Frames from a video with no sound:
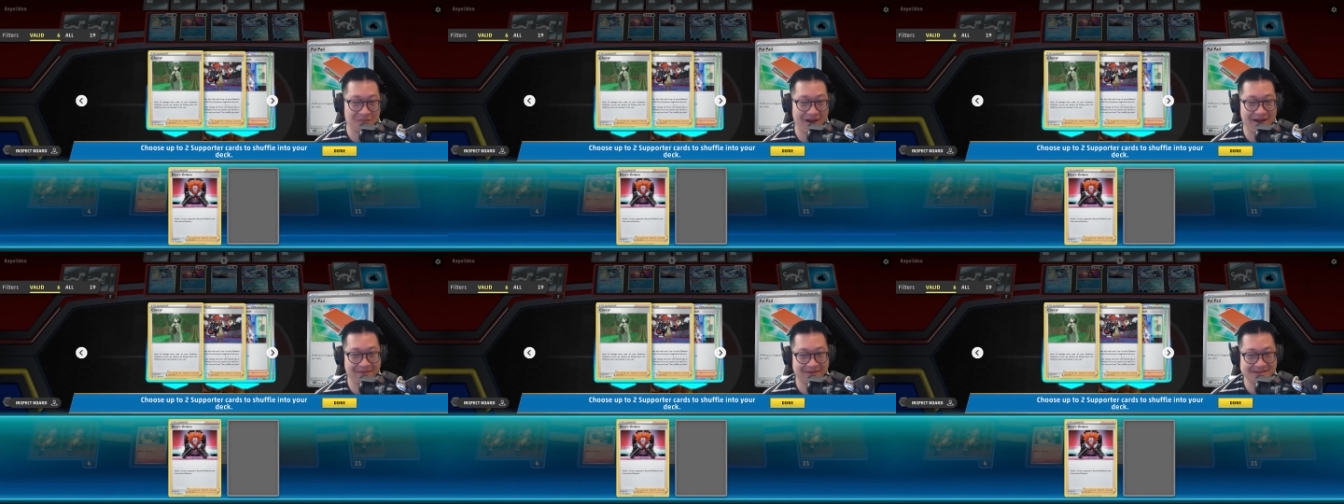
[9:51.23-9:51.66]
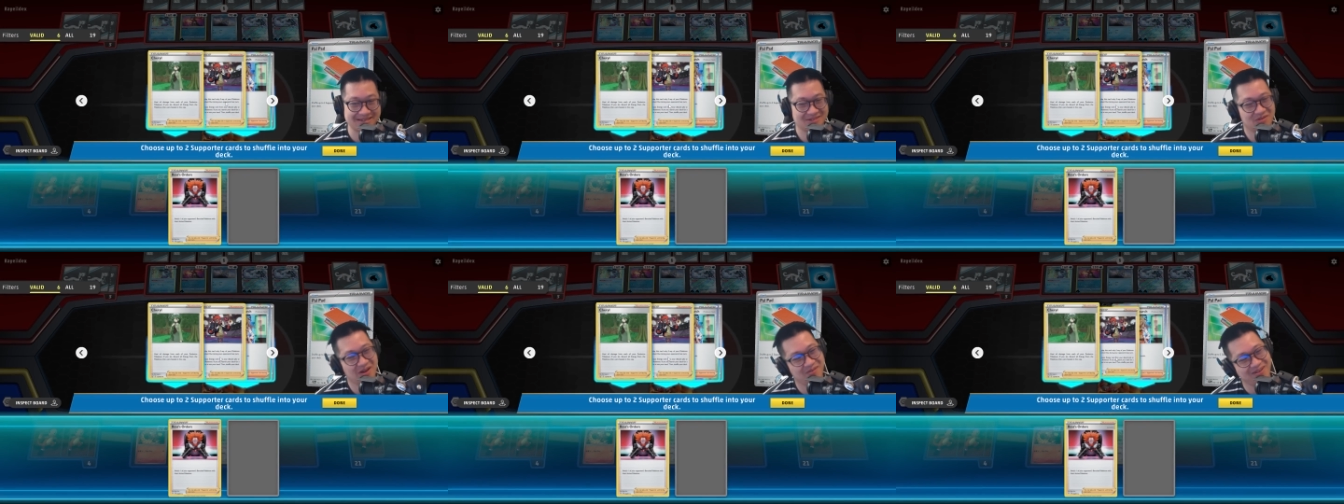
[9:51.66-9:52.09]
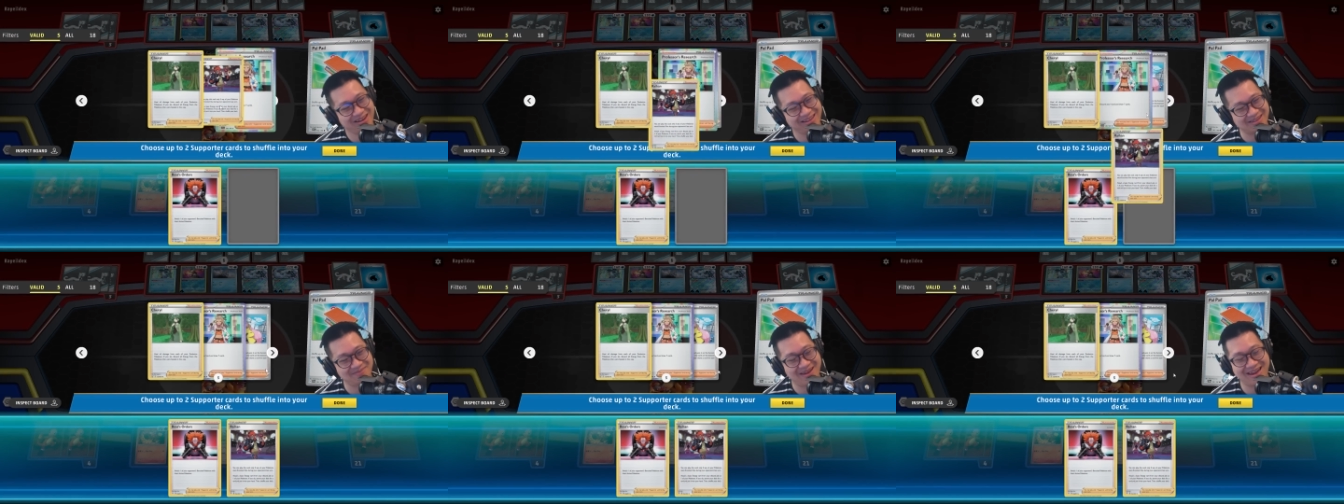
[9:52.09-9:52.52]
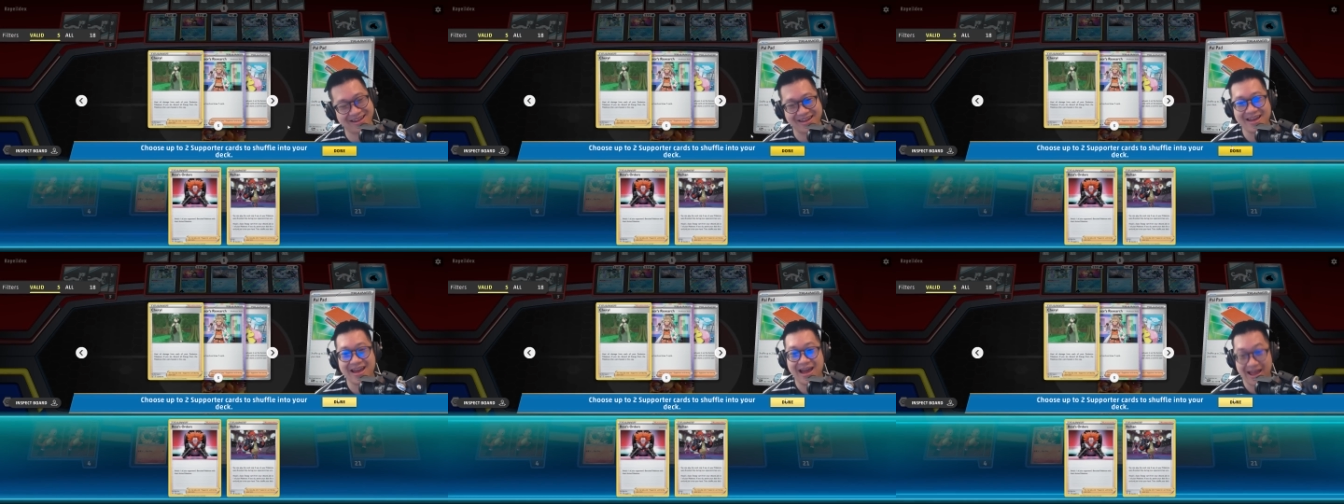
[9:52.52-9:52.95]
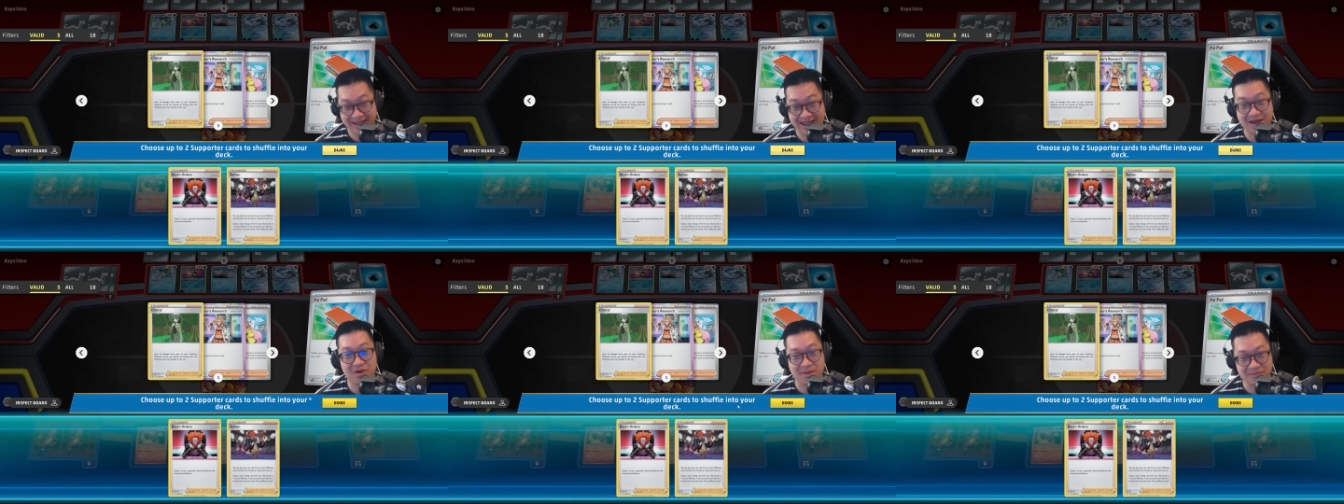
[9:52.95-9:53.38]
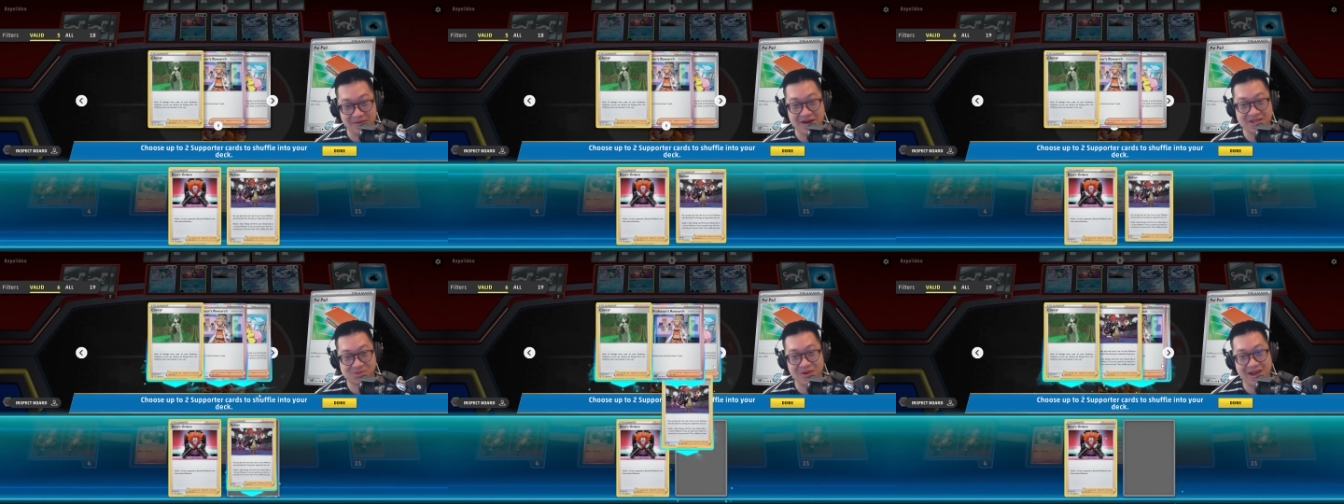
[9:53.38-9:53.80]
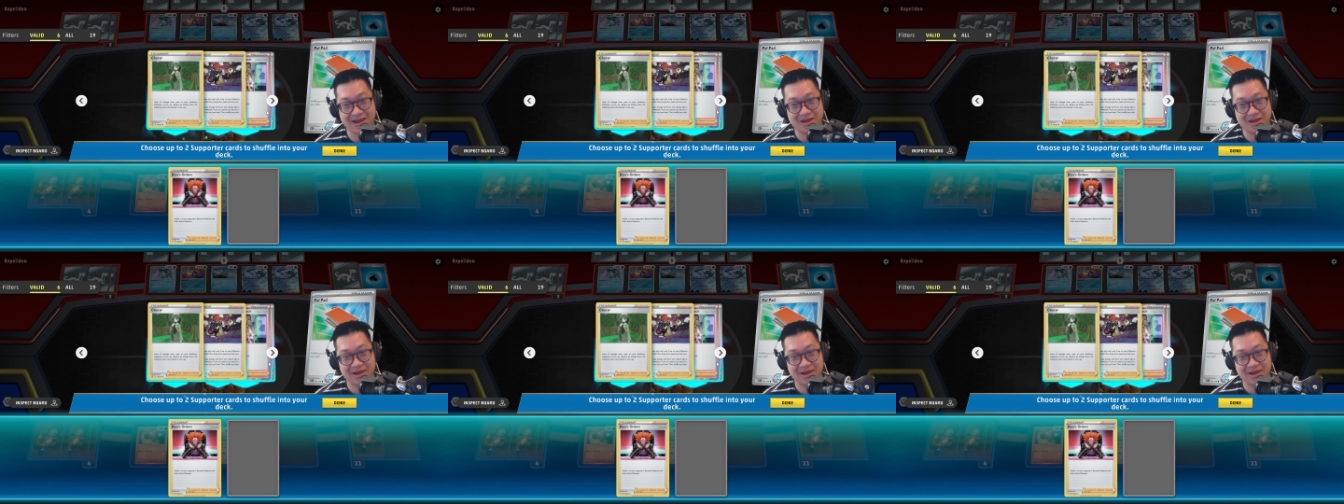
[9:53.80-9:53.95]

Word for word: back. I was like, do I want anything back? Yeah, I want Boss back.